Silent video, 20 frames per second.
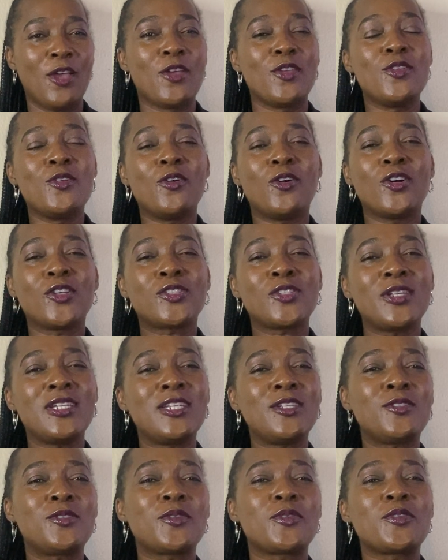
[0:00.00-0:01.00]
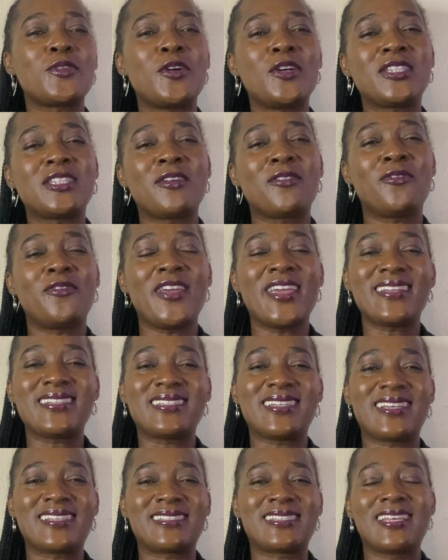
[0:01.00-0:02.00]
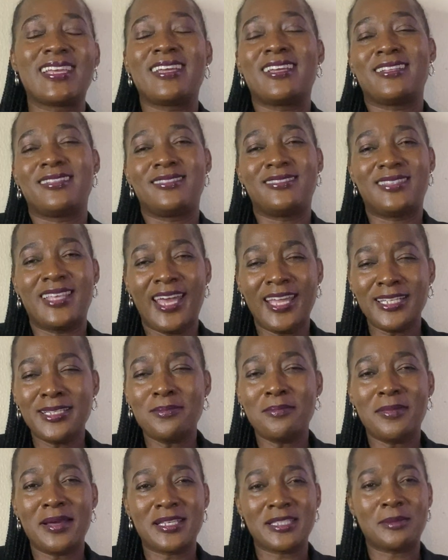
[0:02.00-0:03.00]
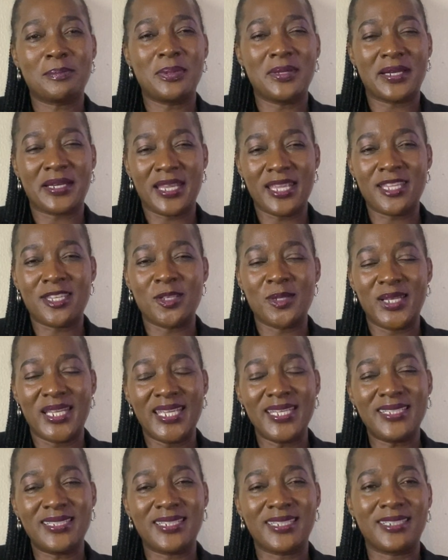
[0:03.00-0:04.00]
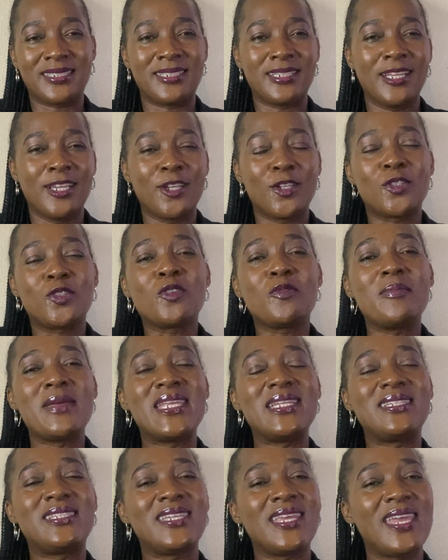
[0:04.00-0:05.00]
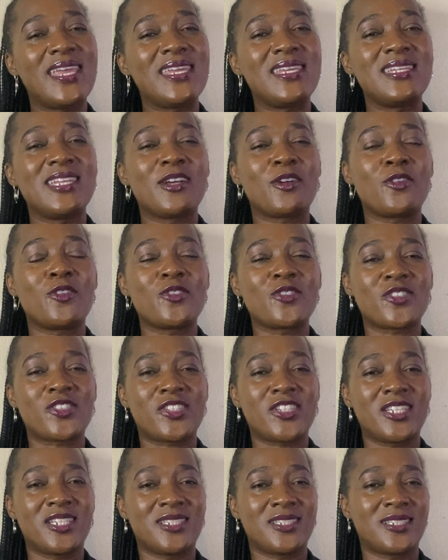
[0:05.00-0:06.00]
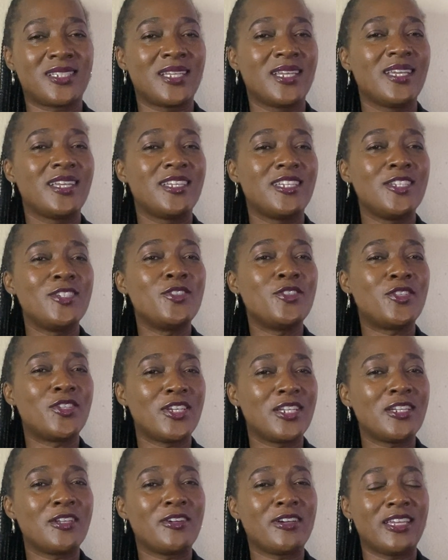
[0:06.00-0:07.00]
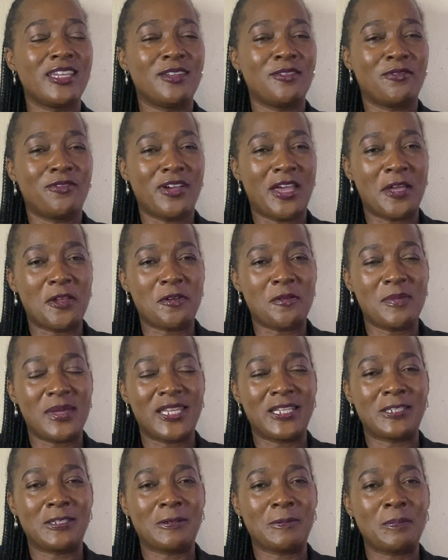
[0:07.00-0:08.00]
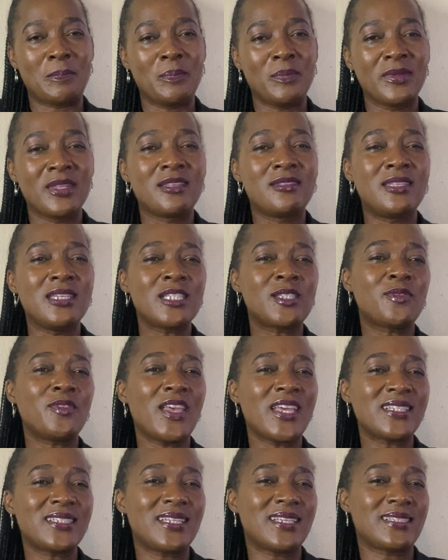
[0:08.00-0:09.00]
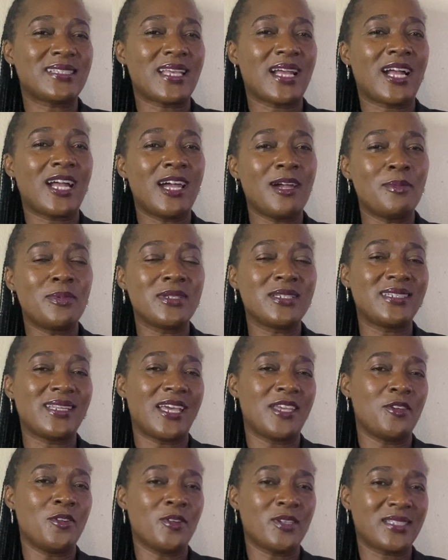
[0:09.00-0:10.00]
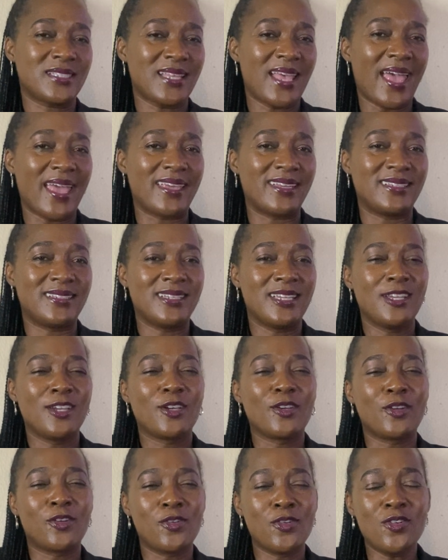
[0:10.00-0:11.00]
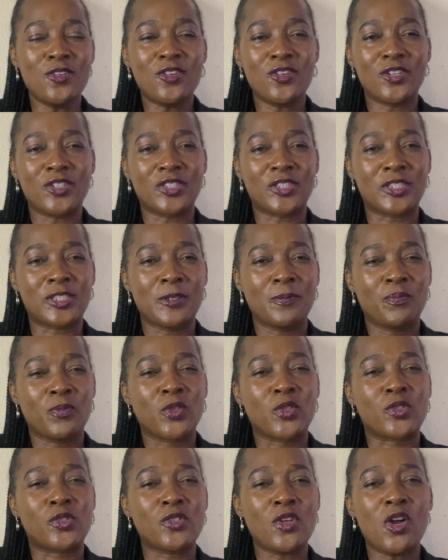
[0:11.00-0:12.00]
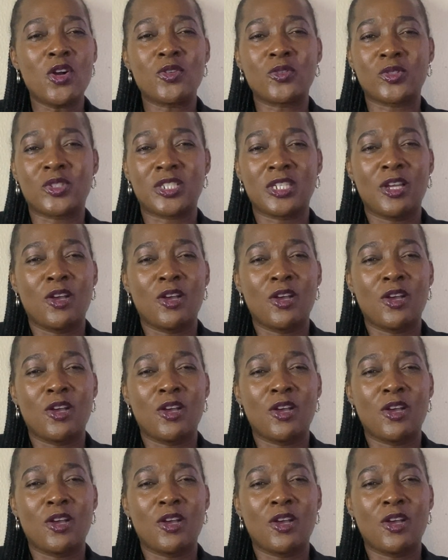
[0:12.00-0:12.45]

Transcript: you also need to know the factors that must be regulated to maintain a constant internal environment. These factors are carbon dioxide, glucose, salt,